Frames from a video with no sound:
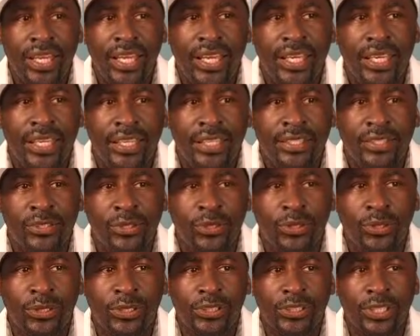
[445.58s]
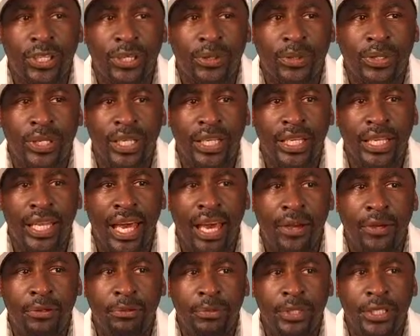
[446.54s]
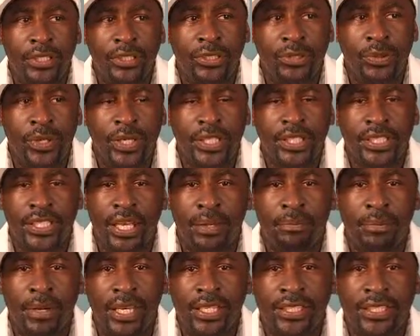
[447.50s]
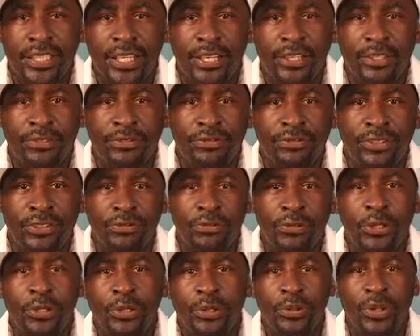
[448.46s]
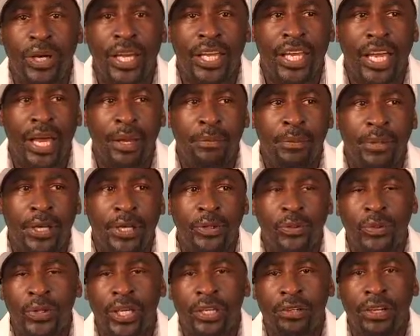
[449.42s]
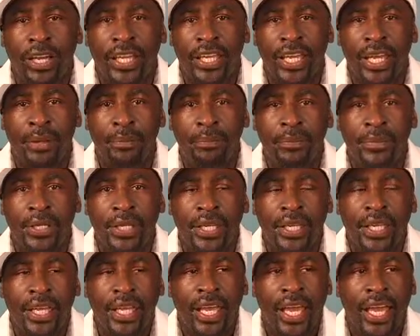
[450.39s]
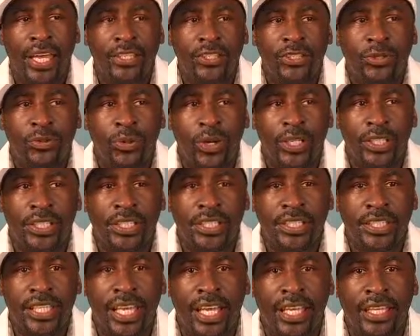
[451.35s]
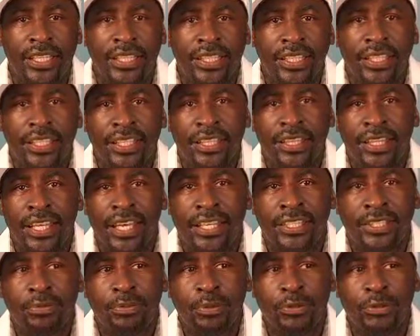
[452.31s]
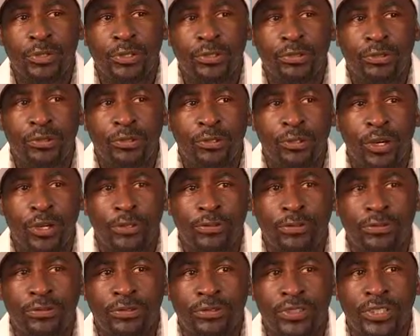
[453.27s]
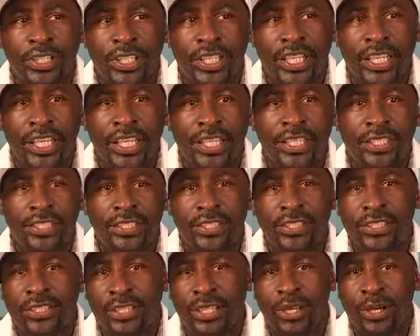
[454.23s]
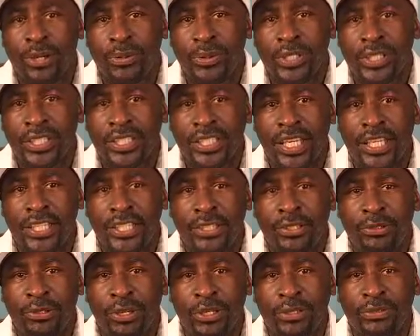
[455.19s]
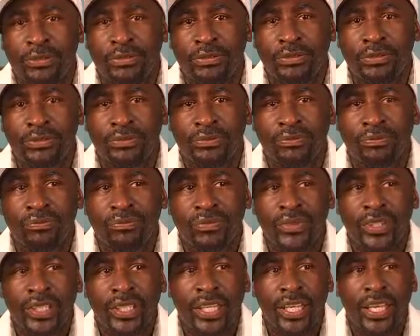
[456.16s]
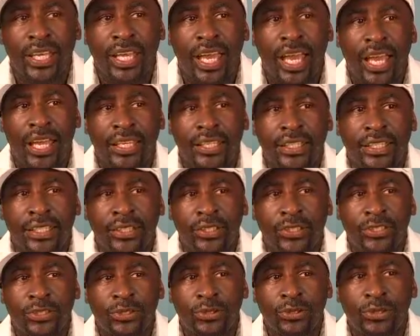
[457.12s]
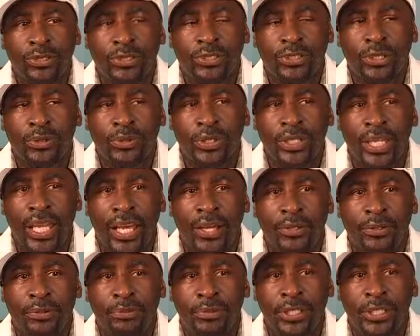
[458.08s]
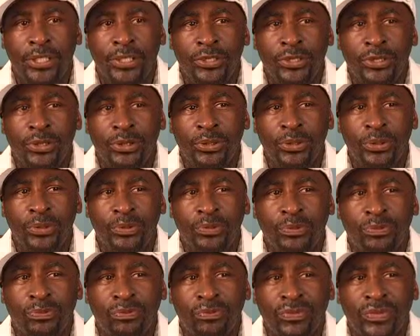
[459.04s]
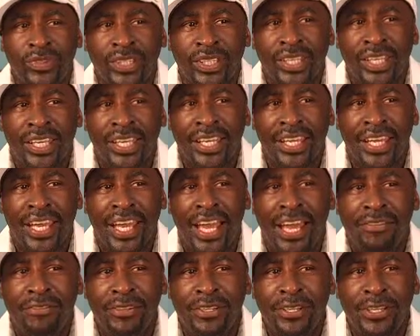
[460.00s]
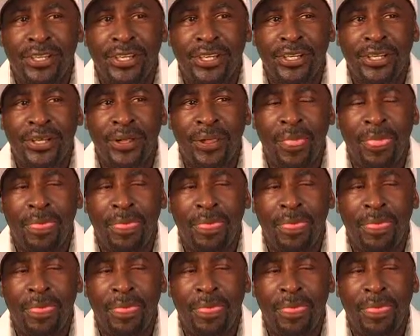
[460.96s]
It has also allowed me to accept myself for who I am and where I am, and to understand that spiritual growth is slow and steady growth. And it has also allowed me to have a